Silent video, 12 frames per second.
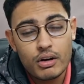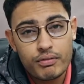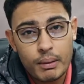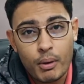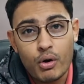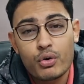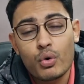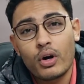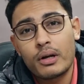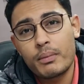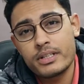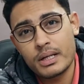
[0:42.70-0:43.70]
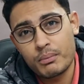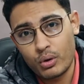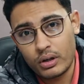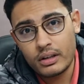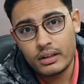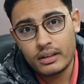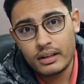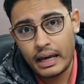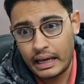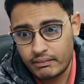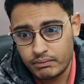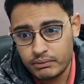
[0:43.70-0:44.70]
about Rogan Beza Murk
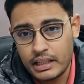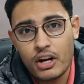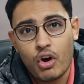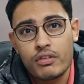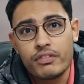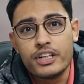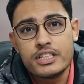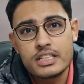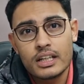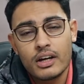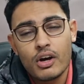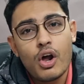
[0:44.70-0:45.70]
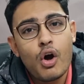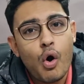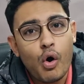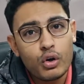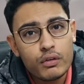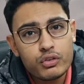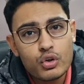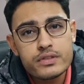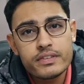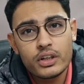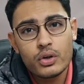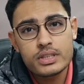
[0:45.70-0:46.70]
and then onwards. All of those
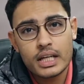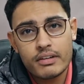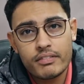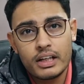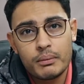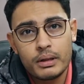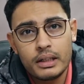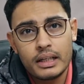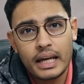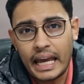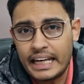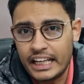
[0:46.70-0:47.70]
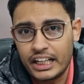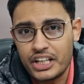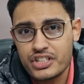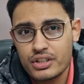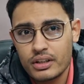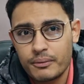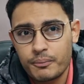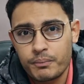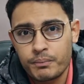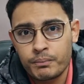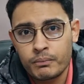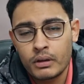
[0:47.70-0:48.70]
videos are available in English
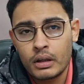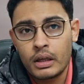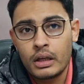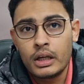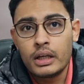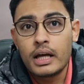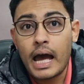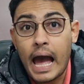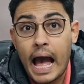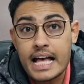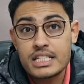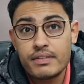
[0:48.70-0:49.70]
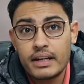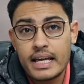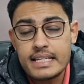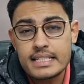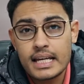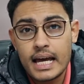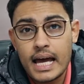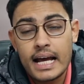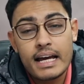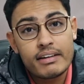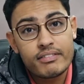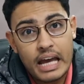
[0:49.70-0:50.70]
as well as
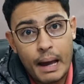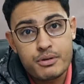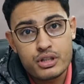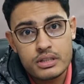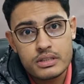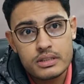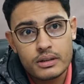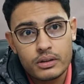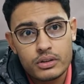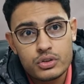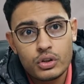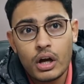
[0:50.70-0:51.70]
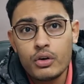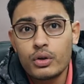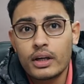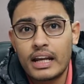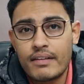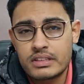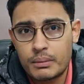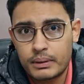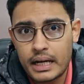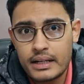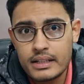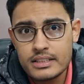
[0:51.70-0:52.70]
captions. So now you can have
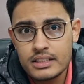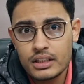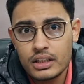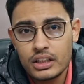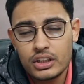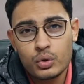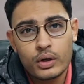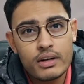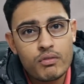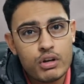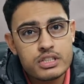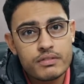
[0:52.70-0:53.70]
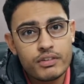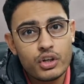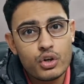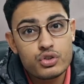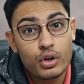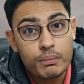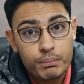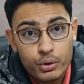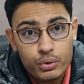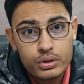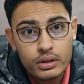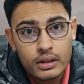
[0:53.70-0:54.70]
subtitles, you can watch the videos on
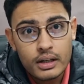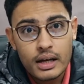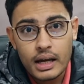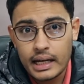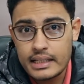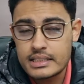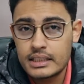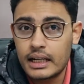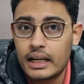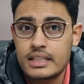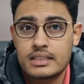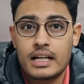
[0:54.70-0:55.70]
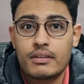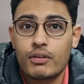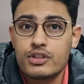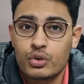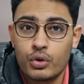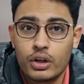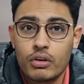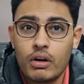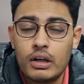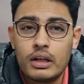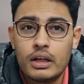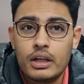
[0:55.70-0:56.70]
mute and still understand what's going
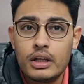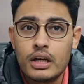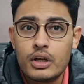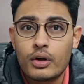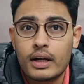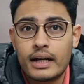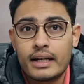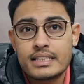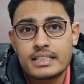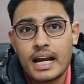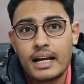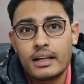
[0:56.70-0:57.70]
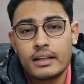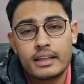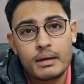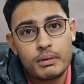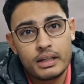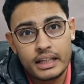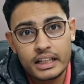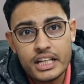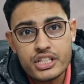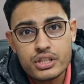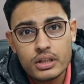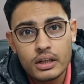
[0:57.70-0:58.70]
on. You can understand them in
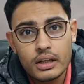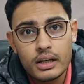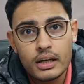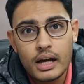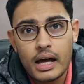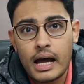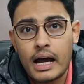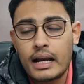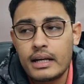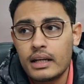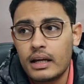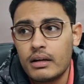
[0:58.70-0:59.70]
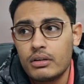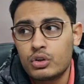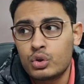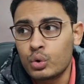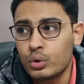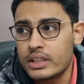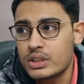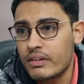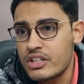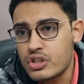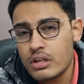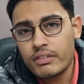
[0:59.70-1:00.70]
English. And through this venture,